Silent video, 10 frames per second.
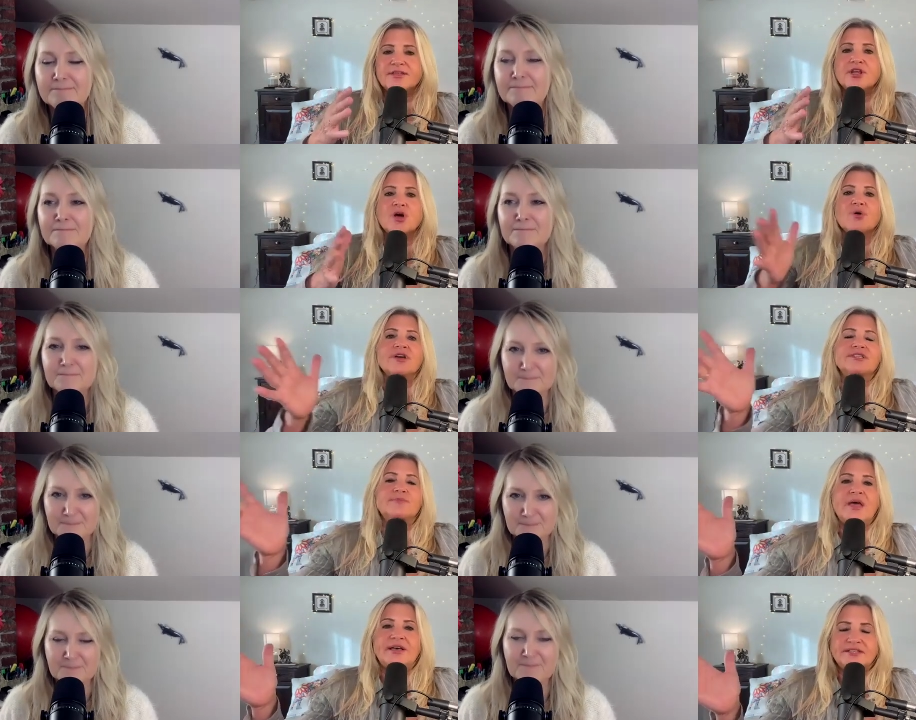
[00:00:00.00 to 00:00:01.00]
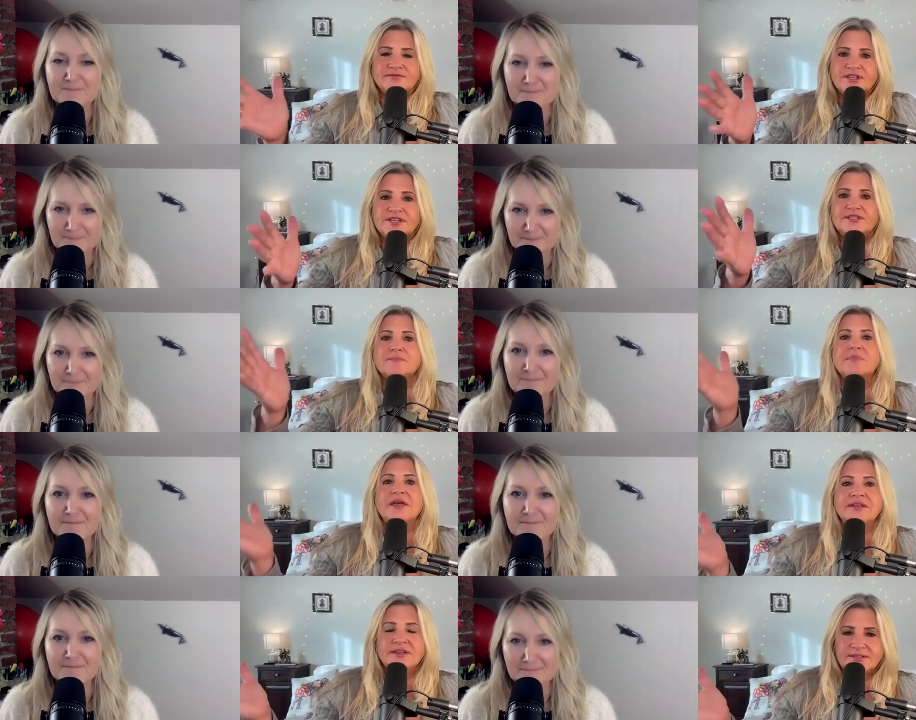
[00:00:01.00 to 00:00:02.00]
Speaker 1: know expansiveness
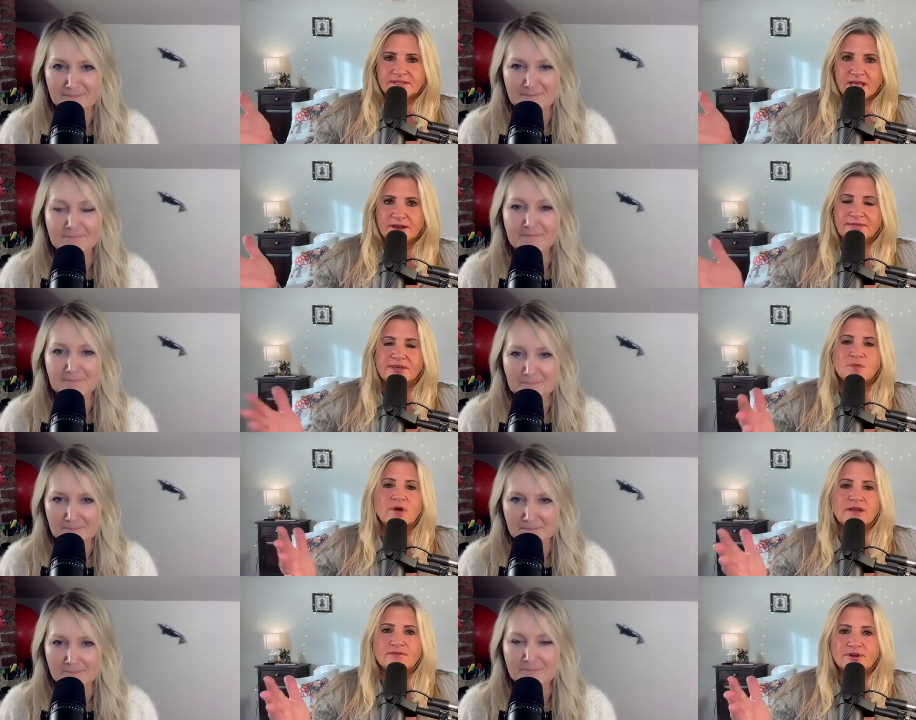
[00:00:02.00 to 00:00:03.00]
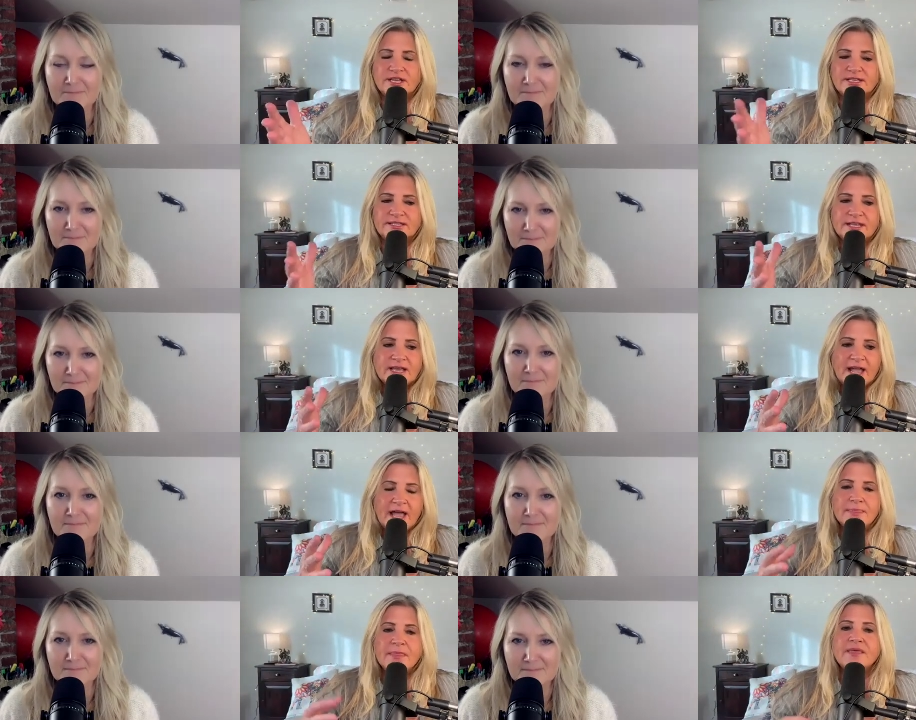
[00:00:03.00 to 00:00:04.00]
abundance kind of thing whatever it is
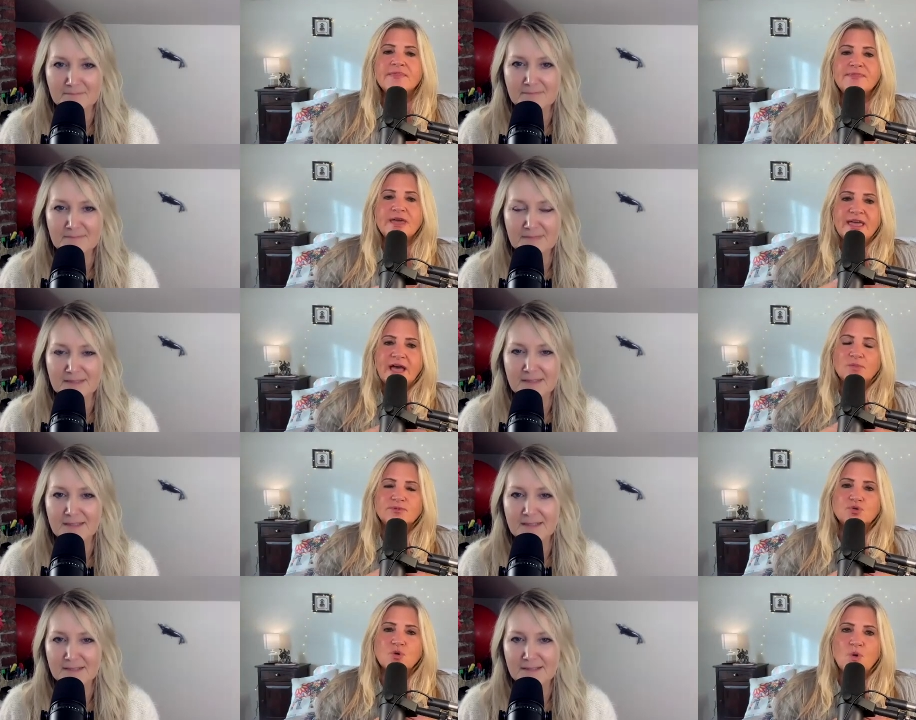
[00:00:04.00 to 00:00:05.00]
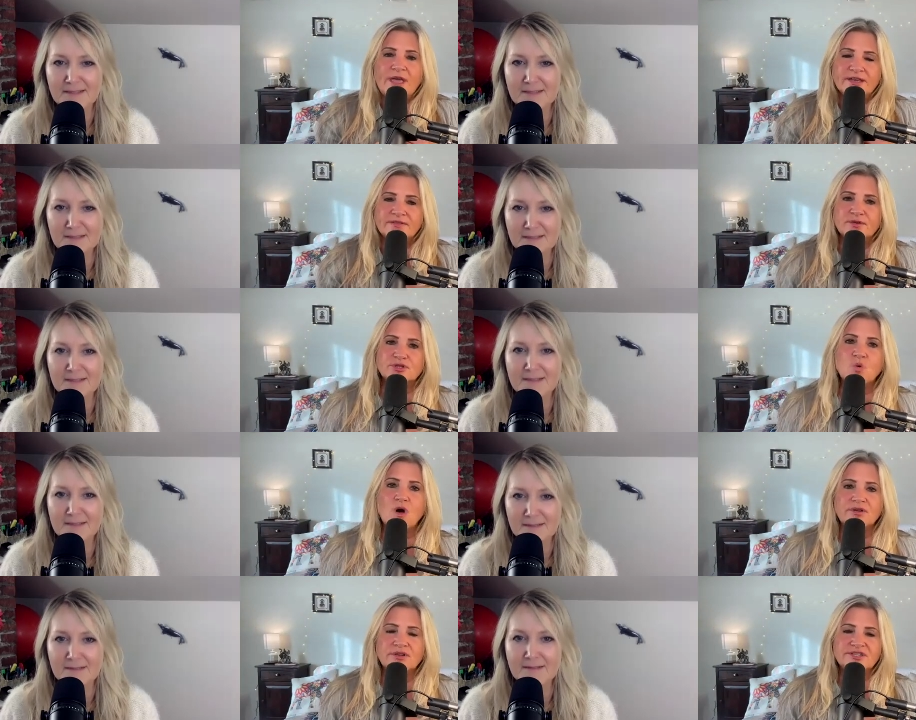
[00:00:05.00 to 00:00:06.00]
and then they help to awaken those
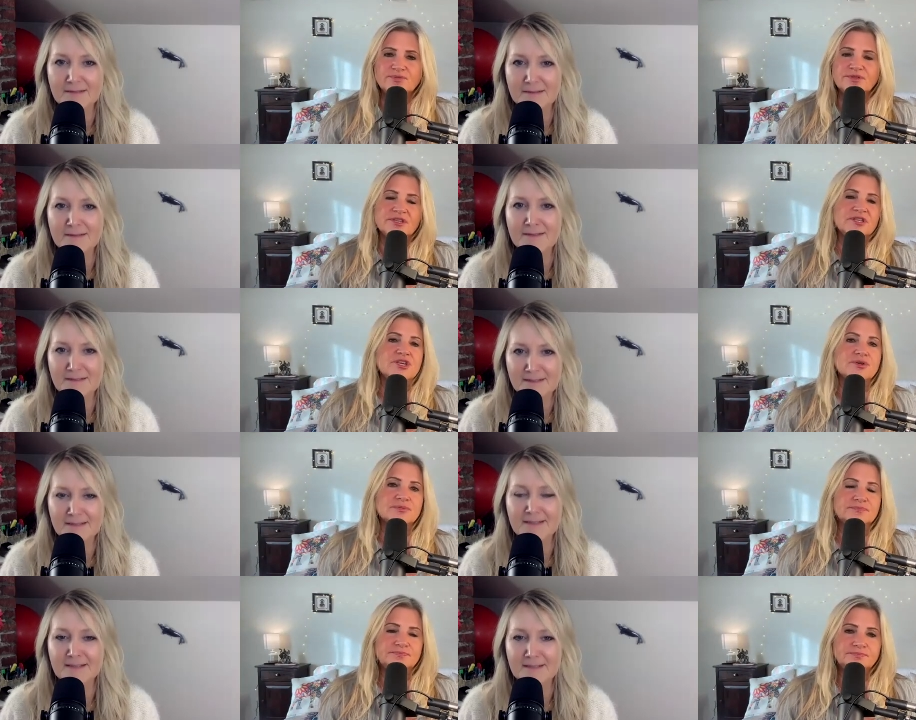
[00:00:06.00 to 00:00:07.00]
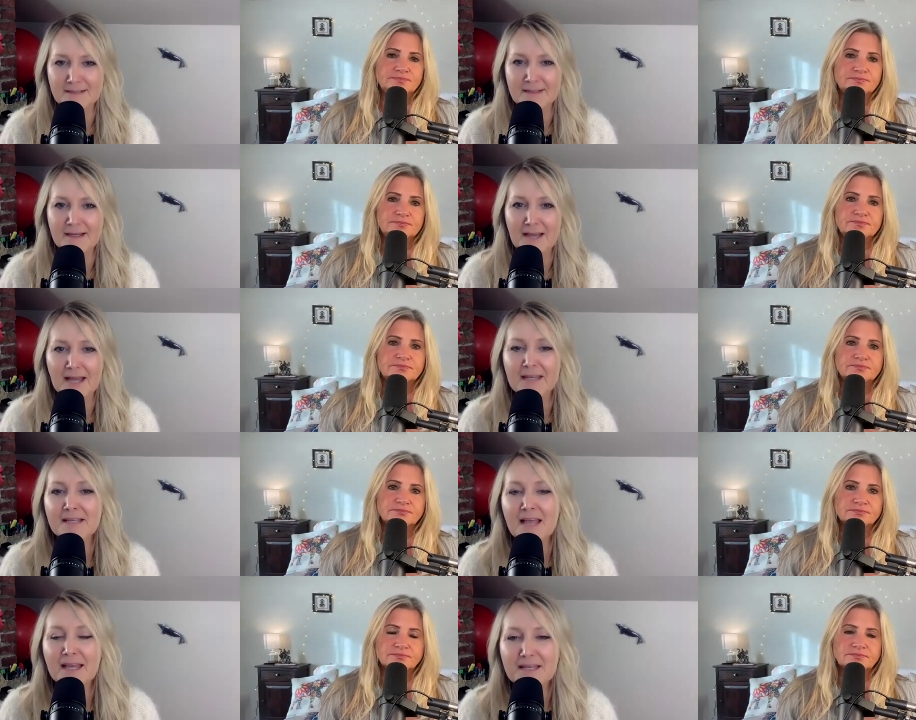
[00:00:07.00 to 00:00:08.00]
qualities
Speaker 2: within you and
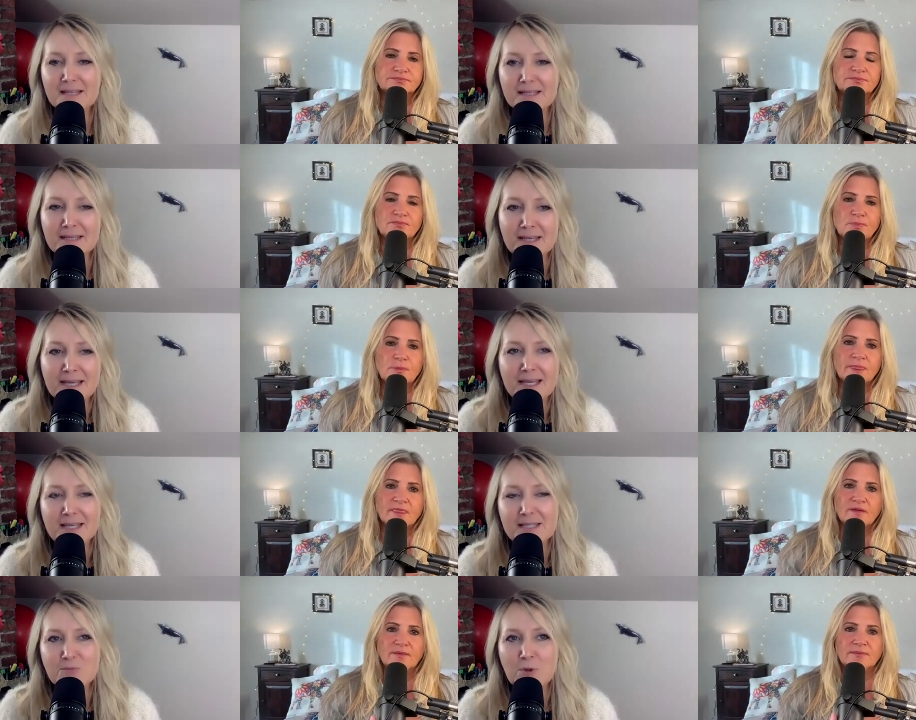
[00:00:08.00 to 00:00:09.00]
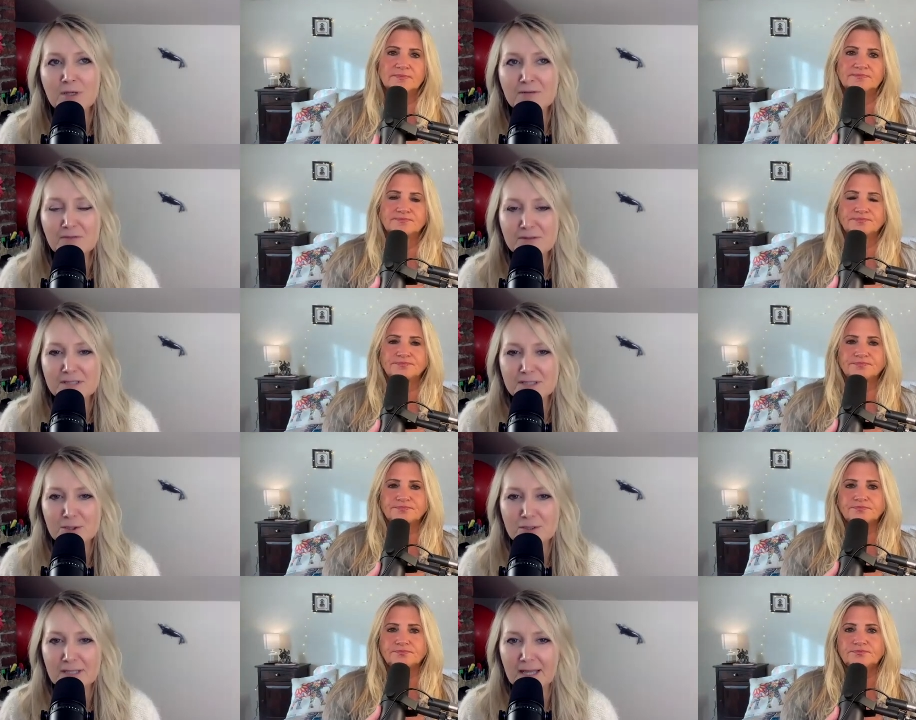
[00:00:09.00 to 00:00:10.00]
it and it it's wonderful to
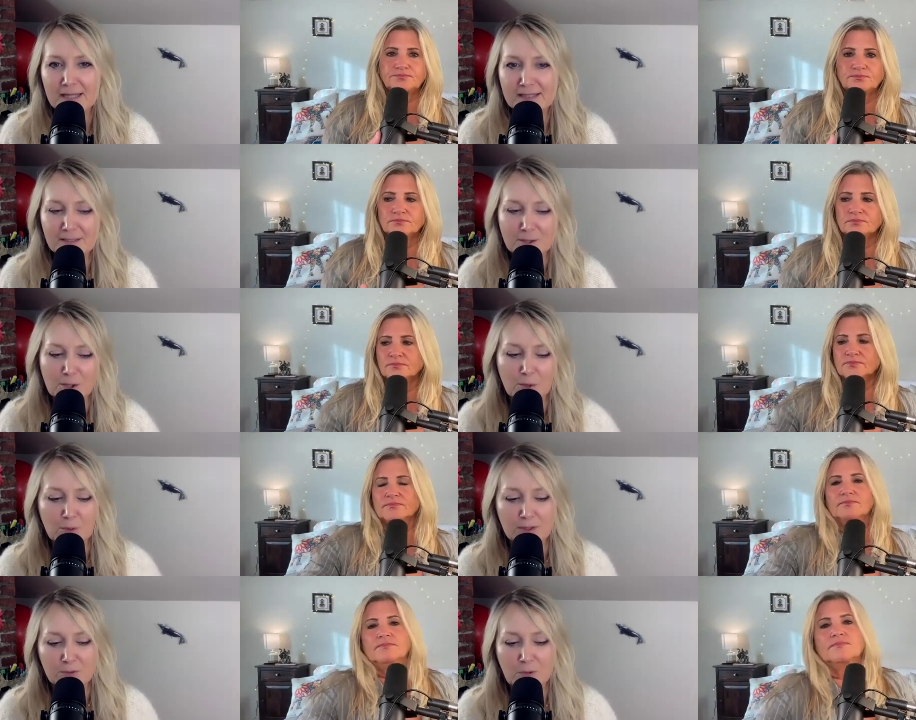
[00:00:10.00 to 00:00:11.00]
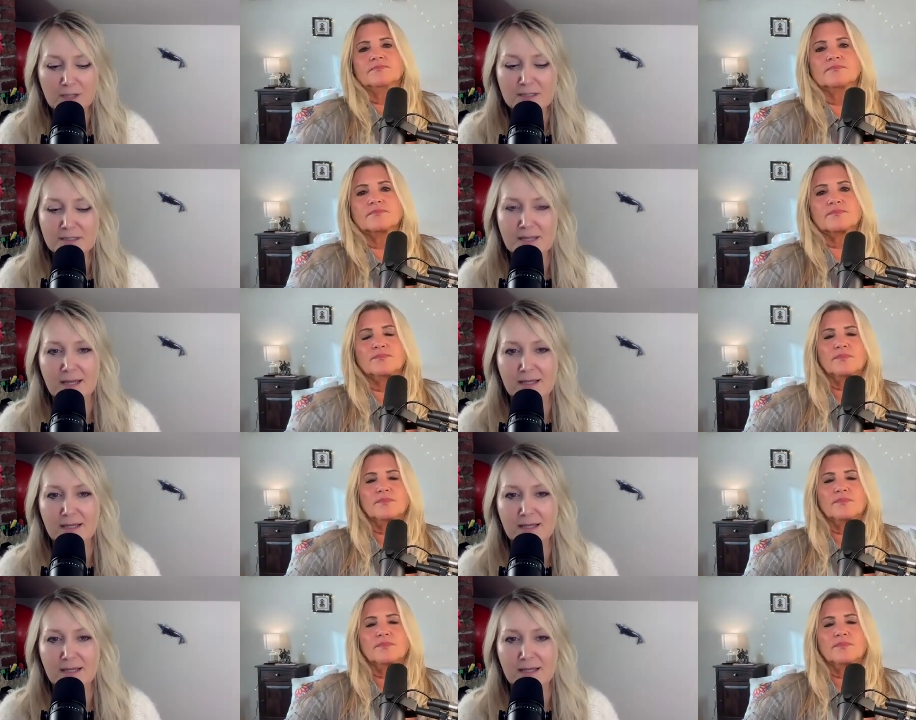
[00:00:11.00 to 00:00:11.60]
look at, you know, when you watch that